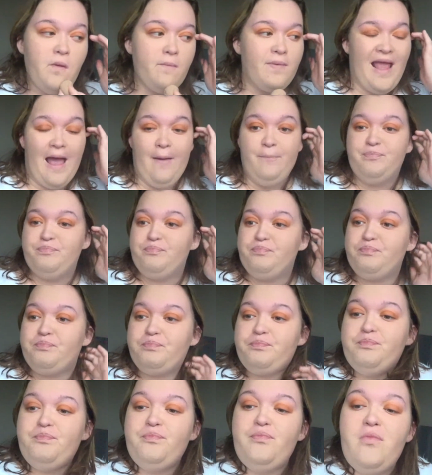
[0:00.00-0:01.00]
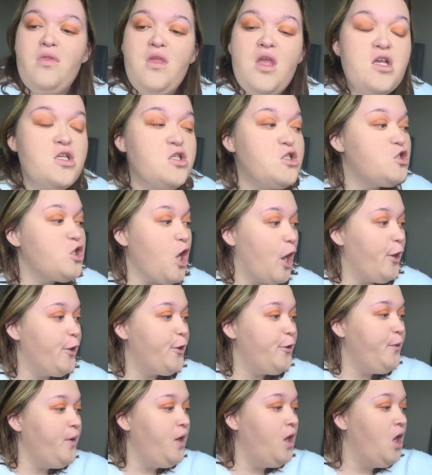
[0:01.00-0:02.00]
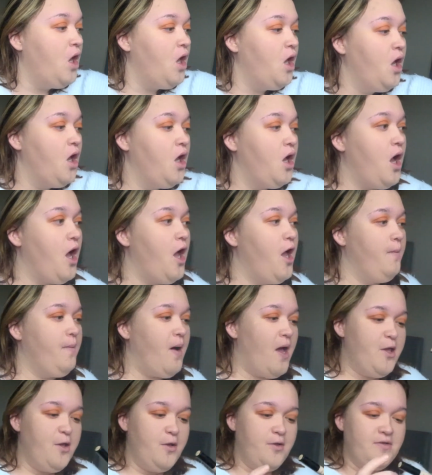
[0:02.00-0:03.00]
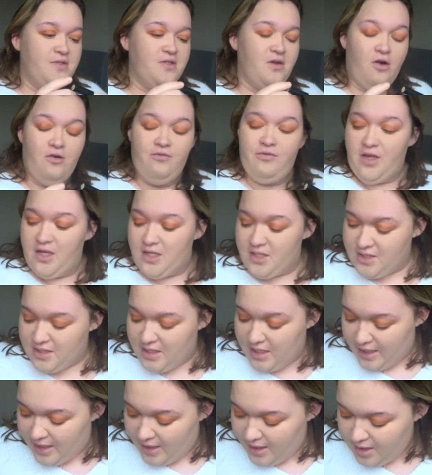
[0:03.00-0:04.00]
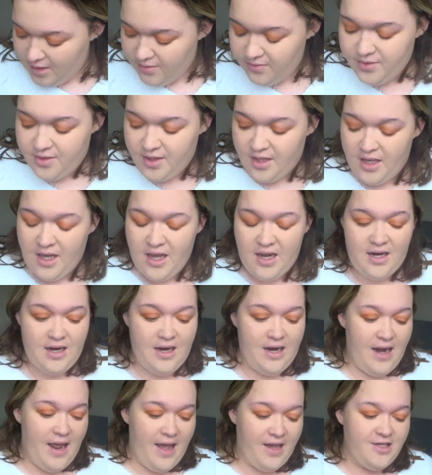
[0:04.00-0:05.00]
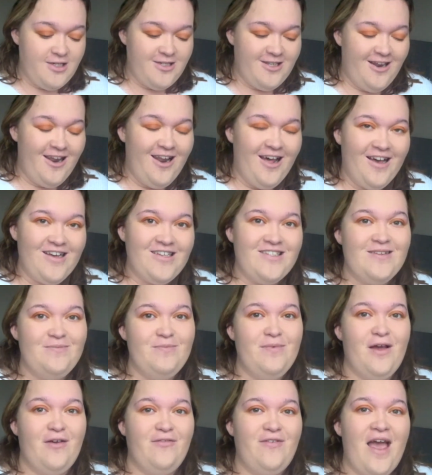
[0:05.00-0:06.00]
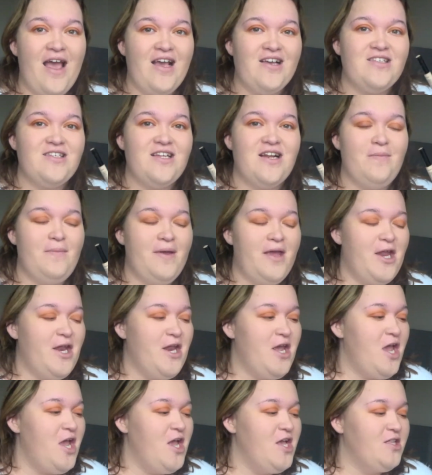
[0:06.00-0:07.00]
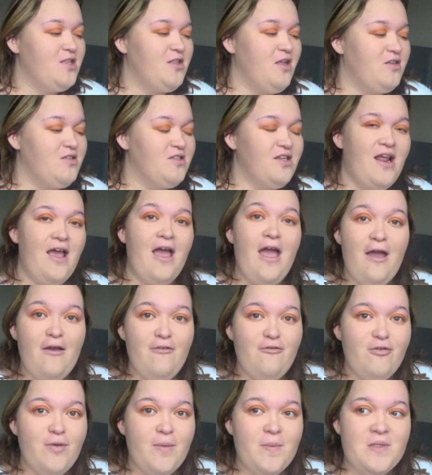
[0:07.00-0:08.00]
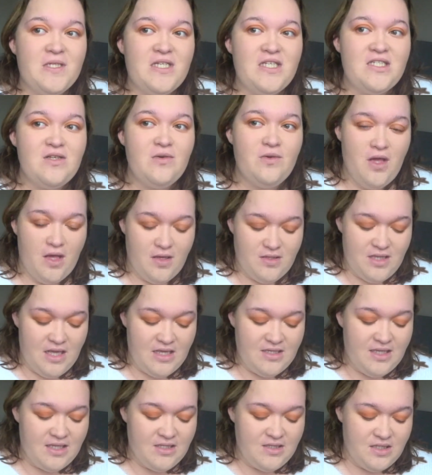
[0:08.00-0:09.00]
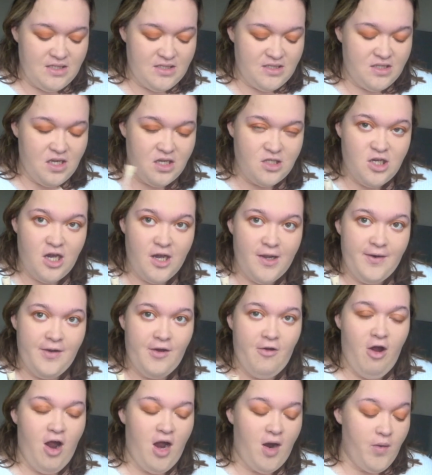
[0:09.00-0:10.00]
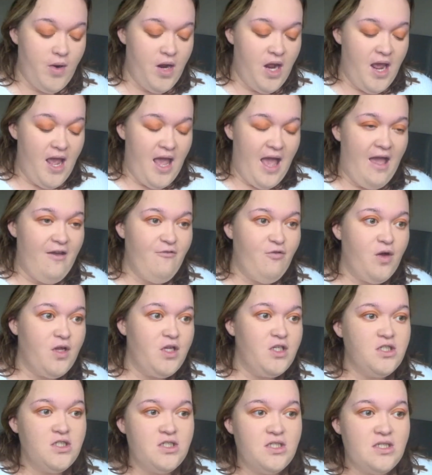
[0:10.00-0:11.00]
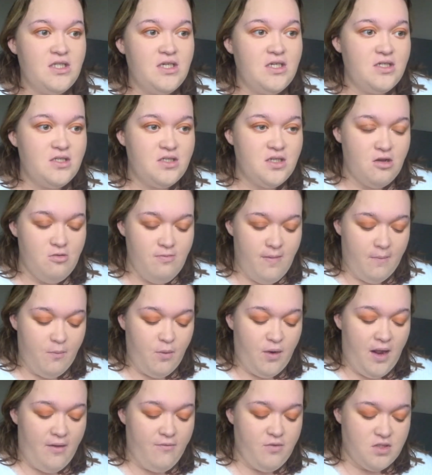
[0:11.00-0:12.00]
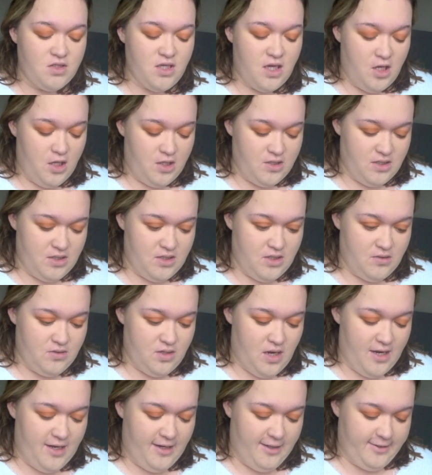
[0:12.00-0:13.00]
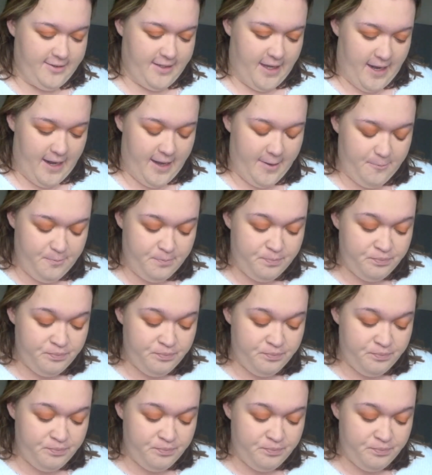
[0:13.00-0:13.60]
Yeah. So, I use, obviously, the Collection Lasting Perfection. I mean, doesn't everybody still use this? This is such a holy grail. Everyone uses this. I remember when Emma started using this, I was like, I need to get it.